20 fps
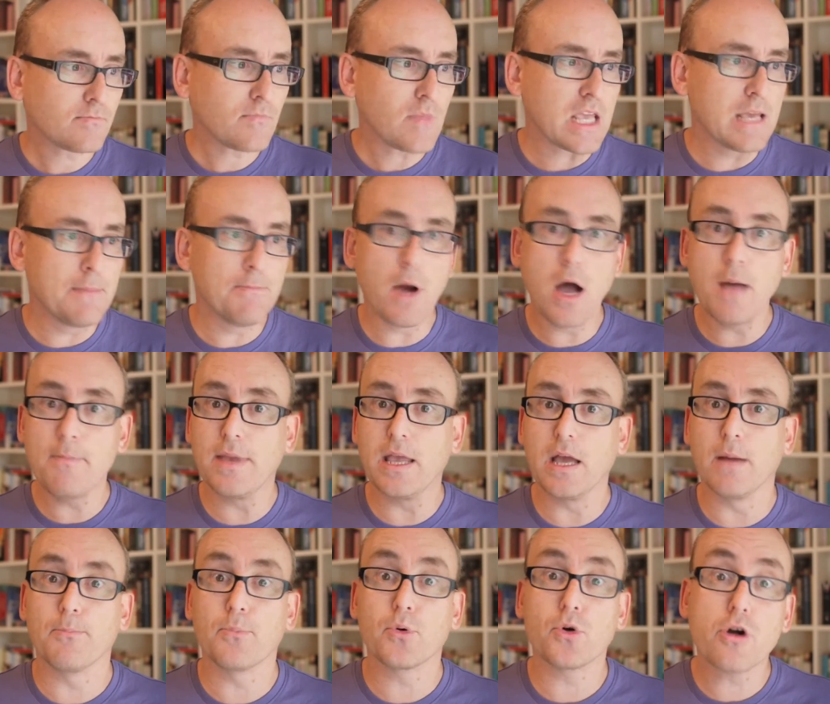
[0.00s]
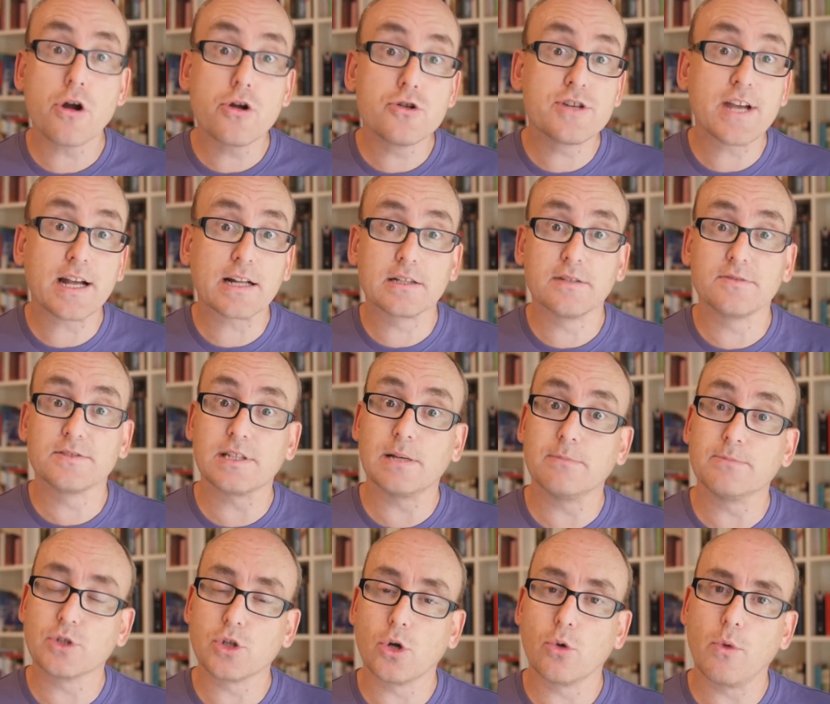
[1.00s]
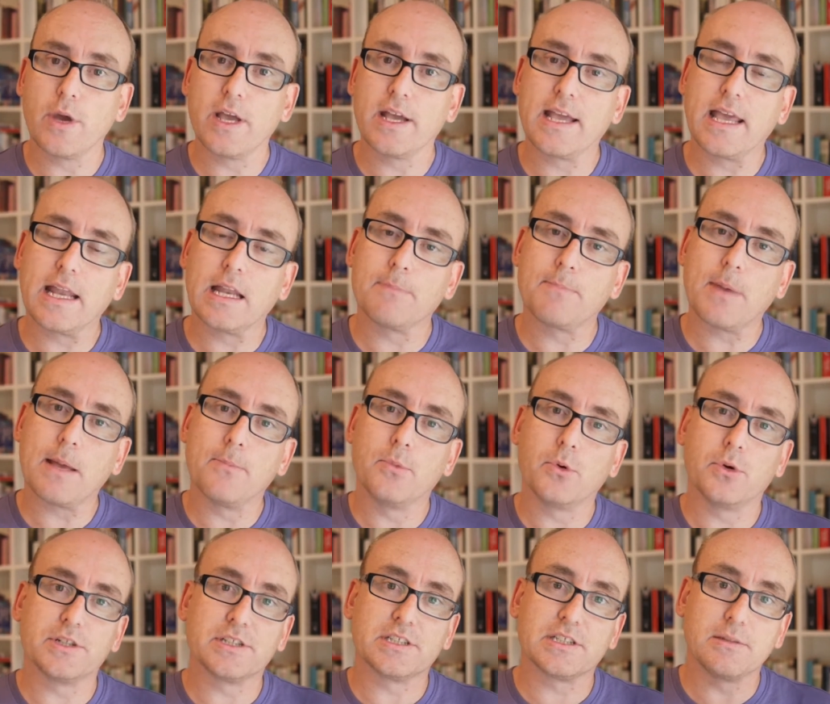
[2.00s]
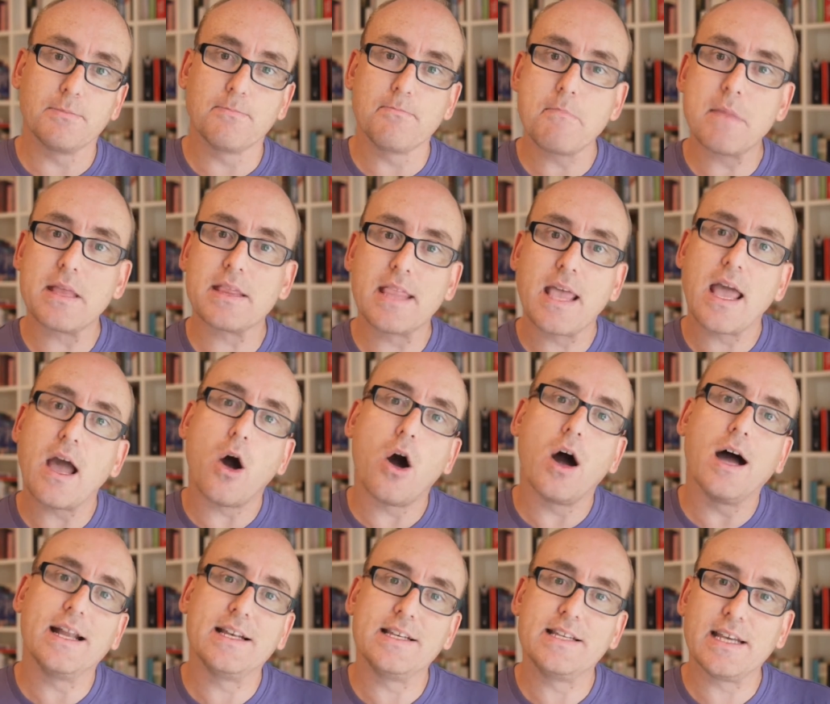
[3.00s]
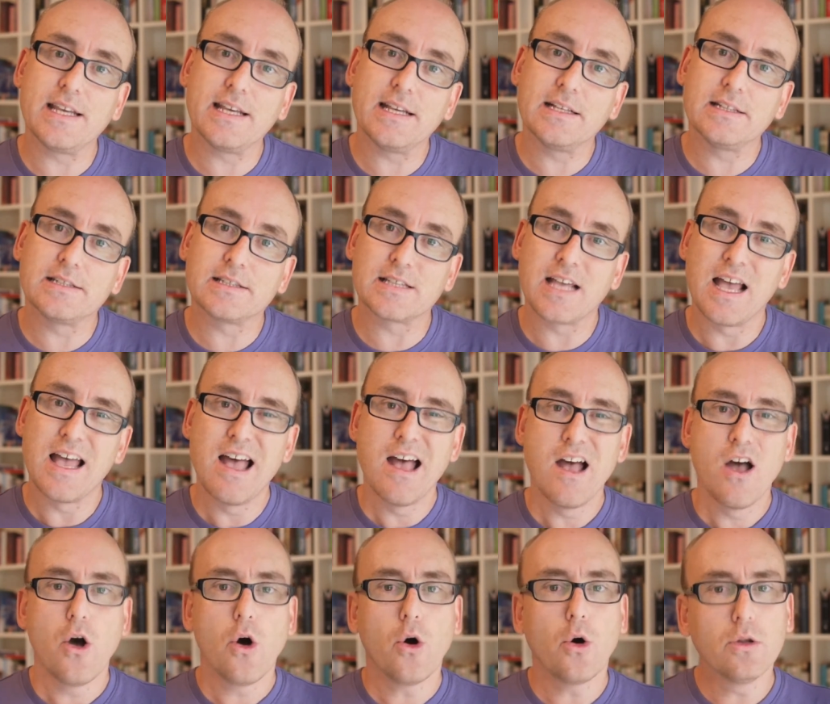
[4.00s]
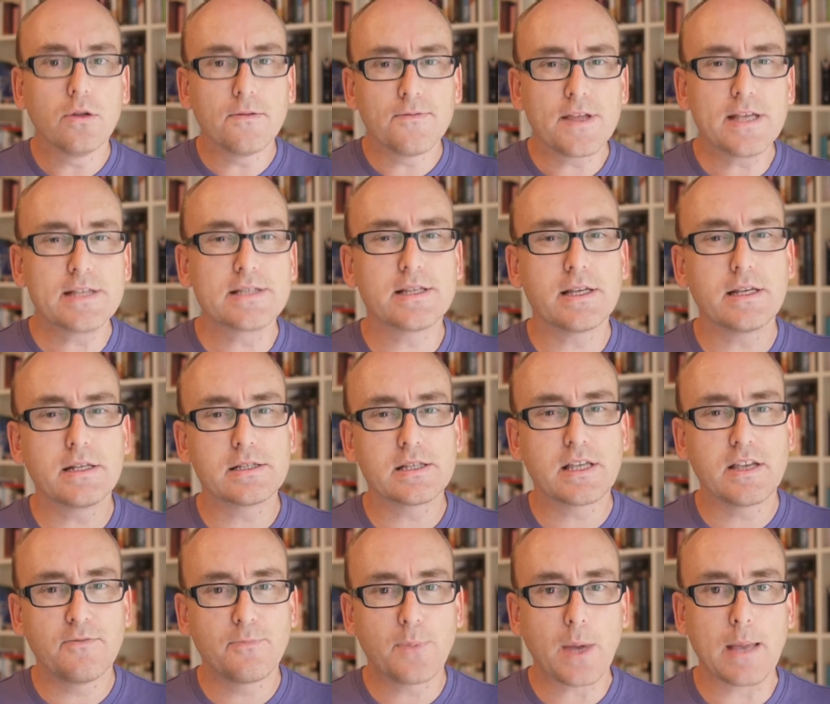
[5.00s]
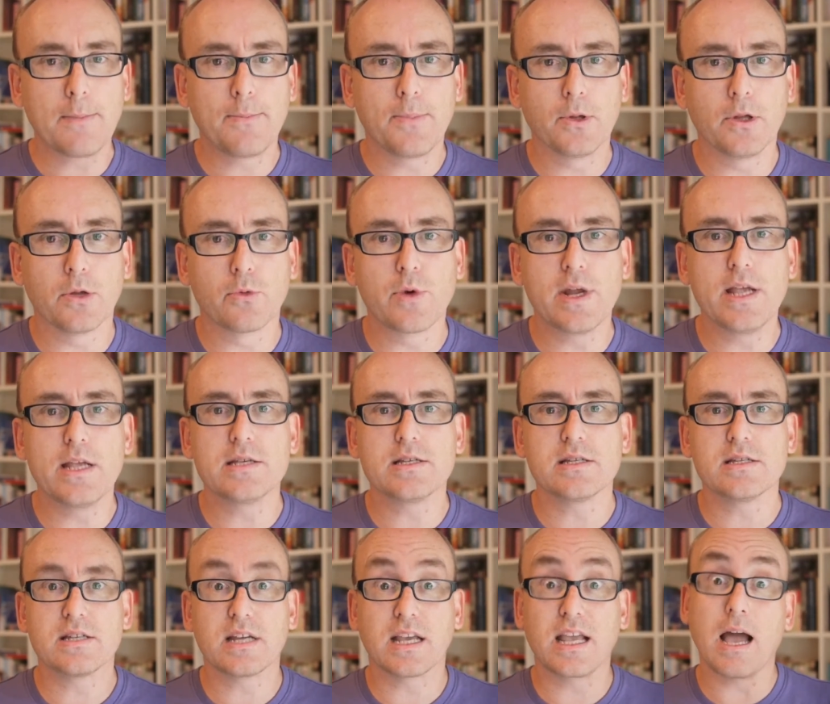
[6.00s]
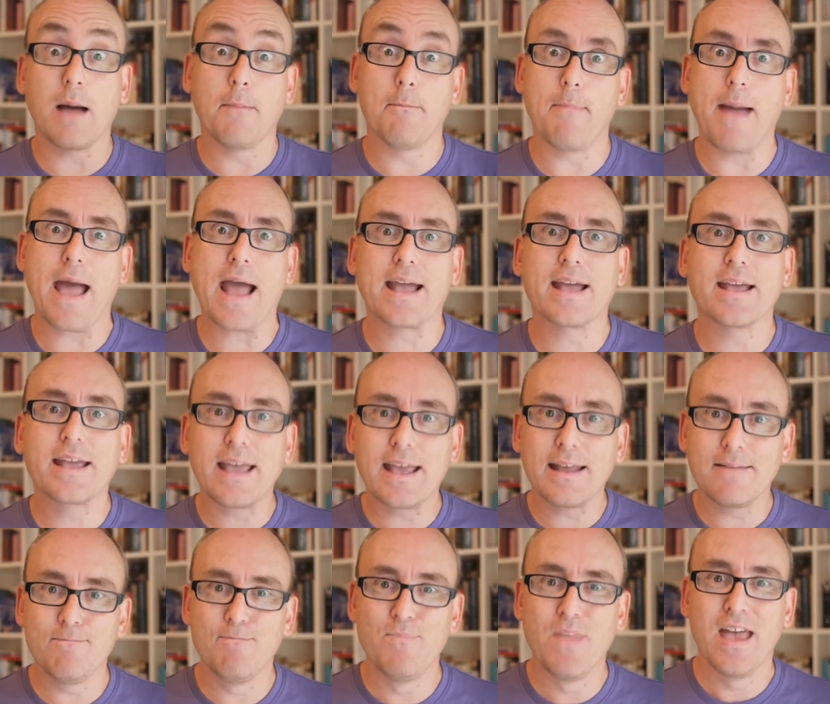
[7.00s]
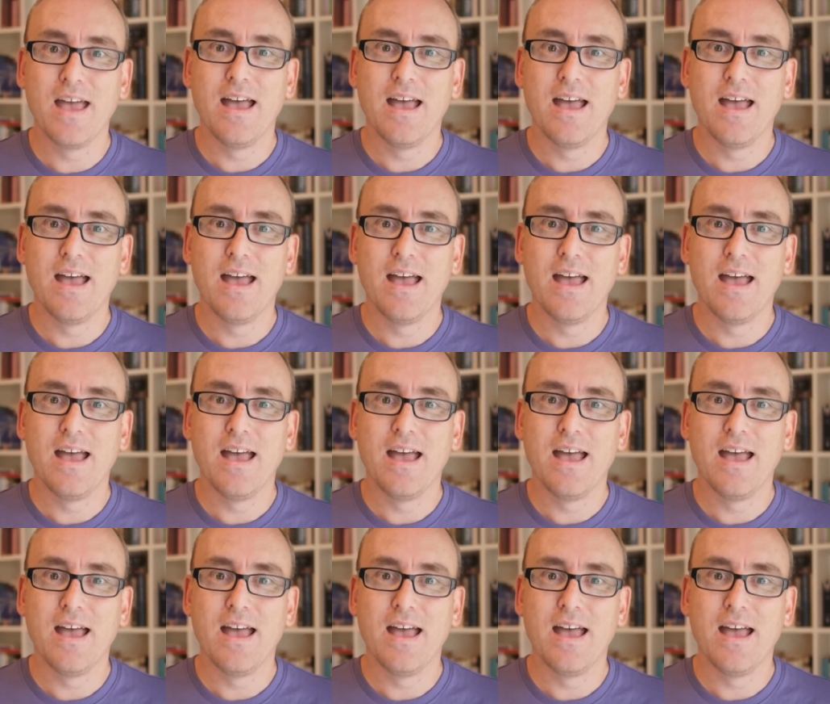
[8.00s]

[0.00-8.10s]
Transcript: It might be a project of some sort where you're getting people to submit their ideas. All of these things give people a reason to come back again.